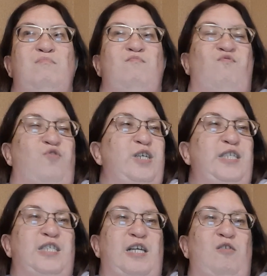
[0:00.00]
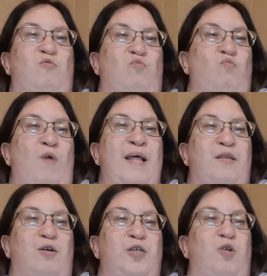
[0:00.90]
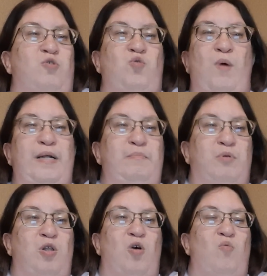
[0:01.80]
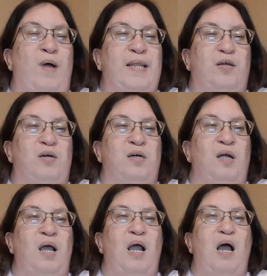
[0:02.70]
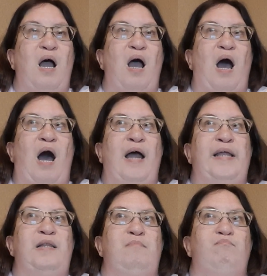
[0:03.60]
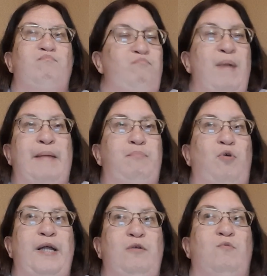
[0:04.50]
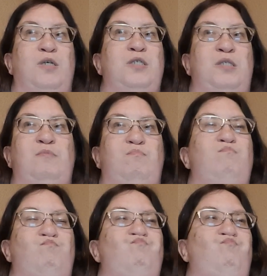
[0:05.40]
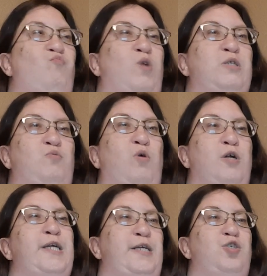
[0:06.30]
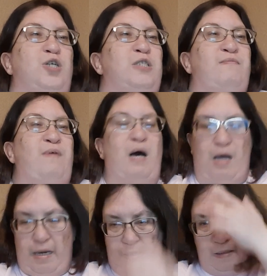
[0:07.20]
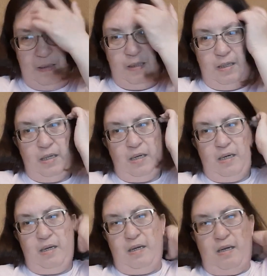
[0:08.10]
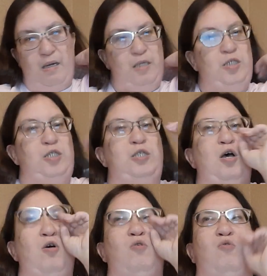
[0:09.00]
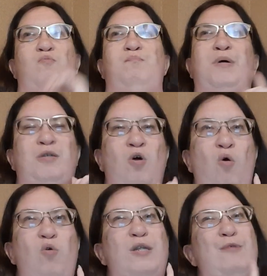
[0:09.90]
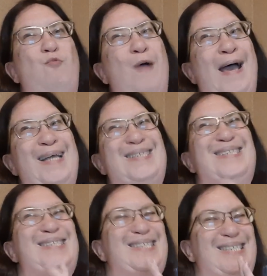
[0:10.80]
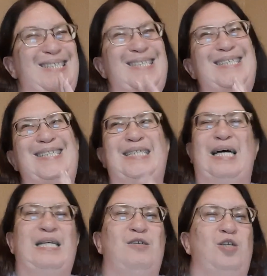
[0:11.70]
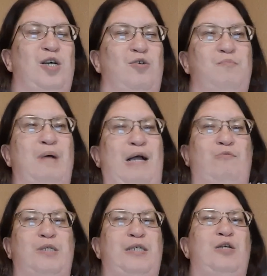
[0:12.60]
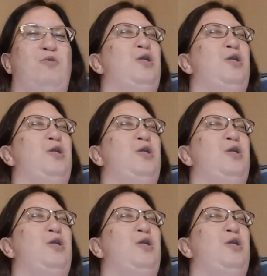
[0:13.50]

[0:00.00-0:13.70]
freezing weather, 20 below weather. I my brain was working just fine. So, but cold and wet, I don't know. I really don't